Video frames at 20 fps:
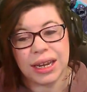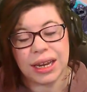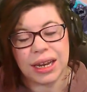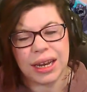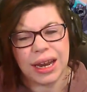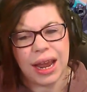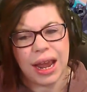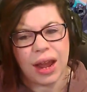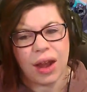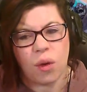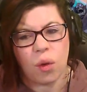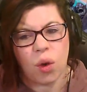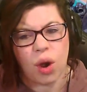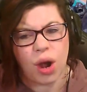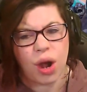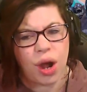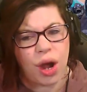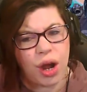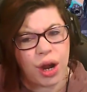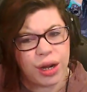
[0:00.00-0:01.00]
Now,
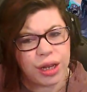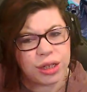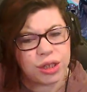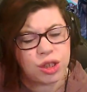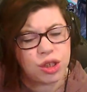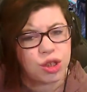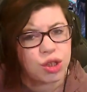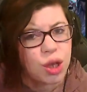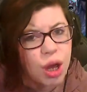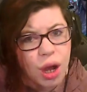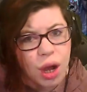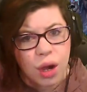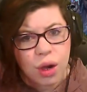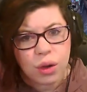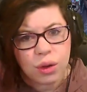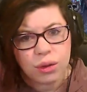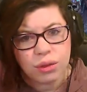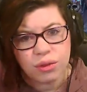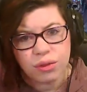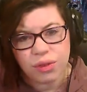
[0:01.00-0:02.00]
on its
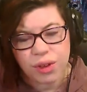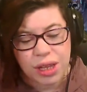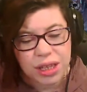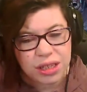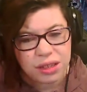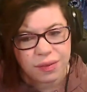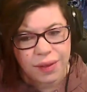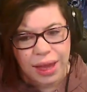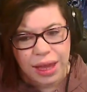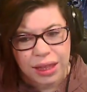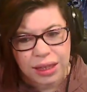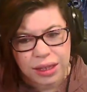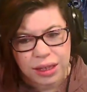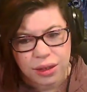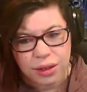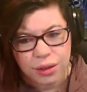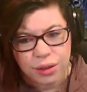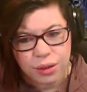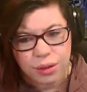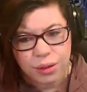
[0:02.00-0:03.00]
own face
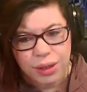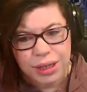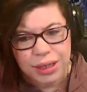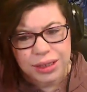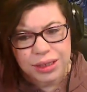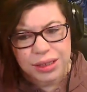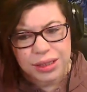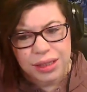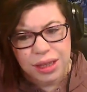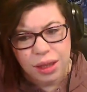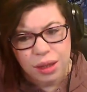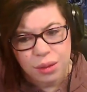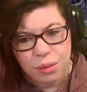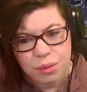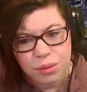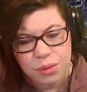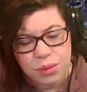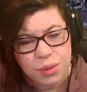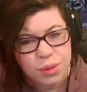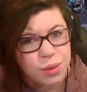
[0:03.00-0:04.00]
value, it
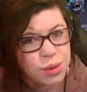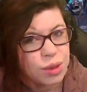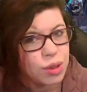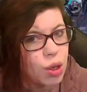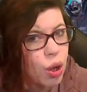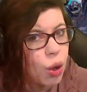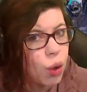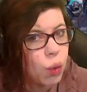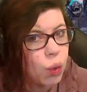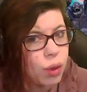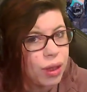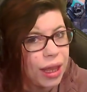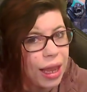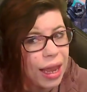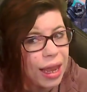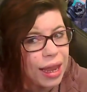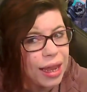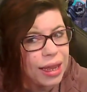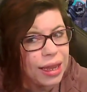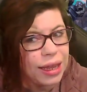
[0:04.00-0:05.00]
seems
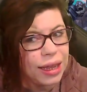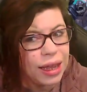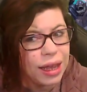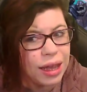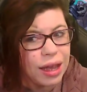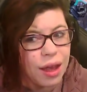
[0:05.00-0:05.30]
okay,